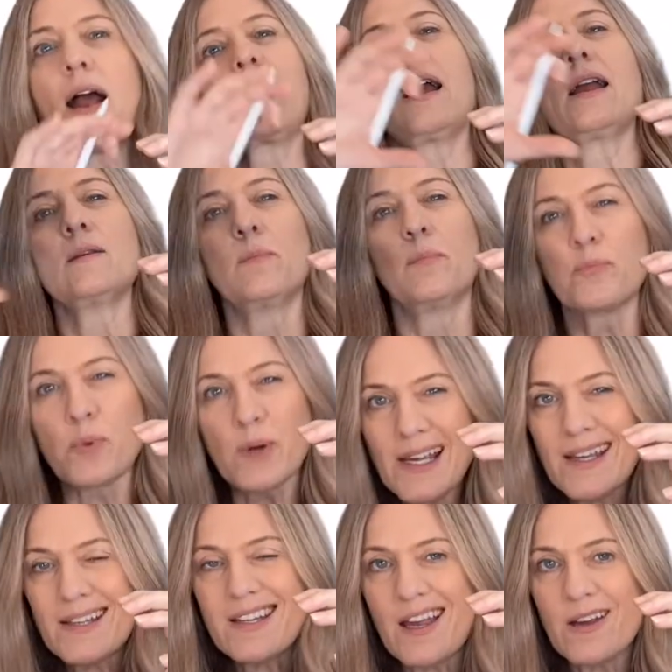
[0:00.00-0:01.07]
I kind of bring
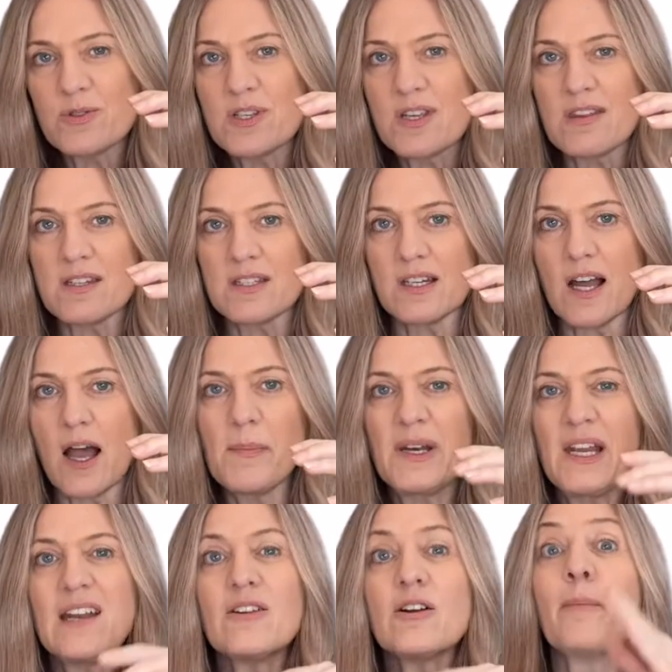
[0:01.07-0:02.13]
it down to the
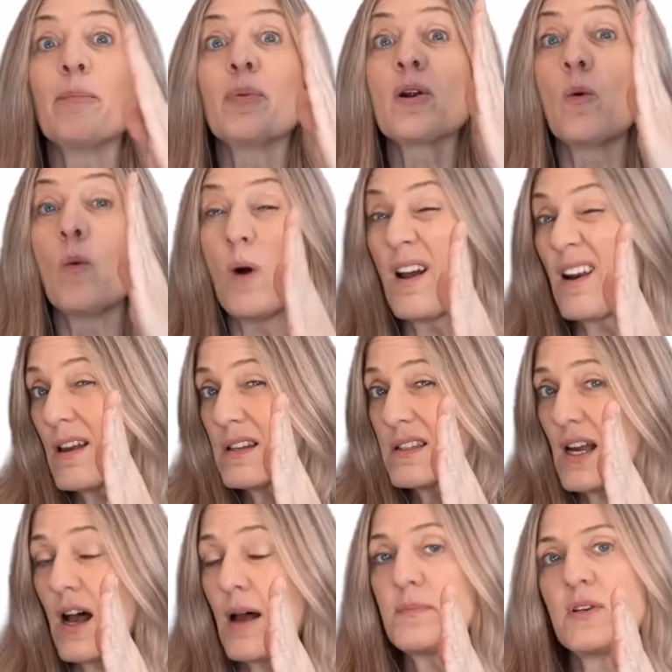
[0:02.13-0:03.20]
denominator and put a 1 on
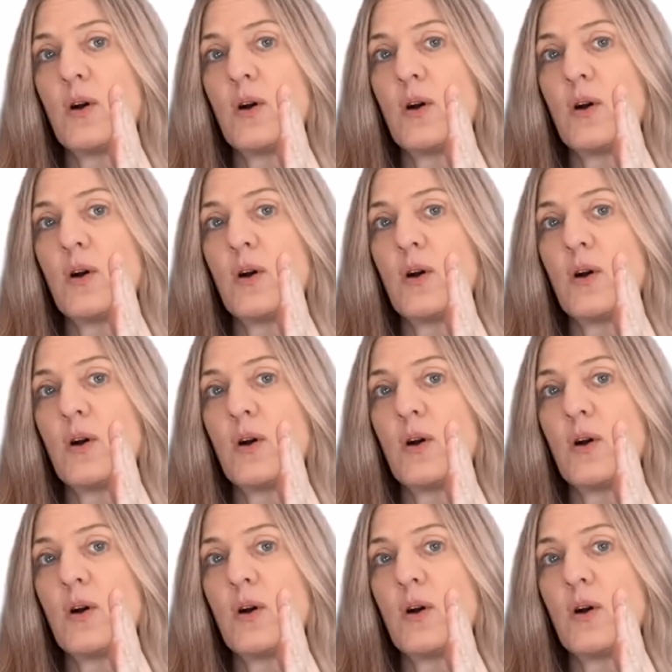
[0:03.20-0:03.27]
top